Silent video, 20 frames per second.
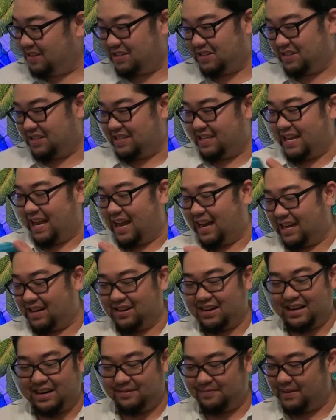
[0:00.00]
Mr. Snack
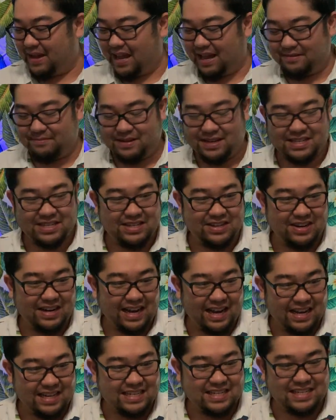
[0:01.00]
Crate, man. Mr.
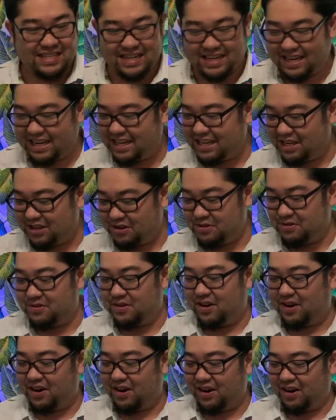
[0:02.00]
SC, you
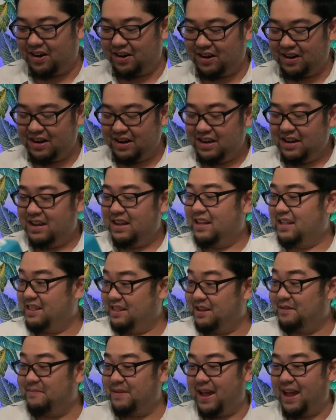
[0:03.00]
are
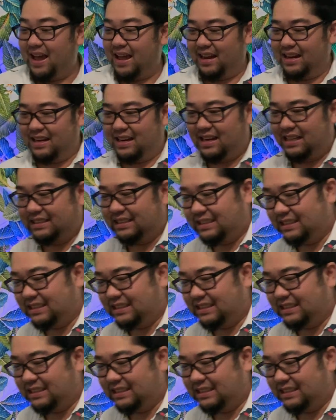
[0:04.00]
the man.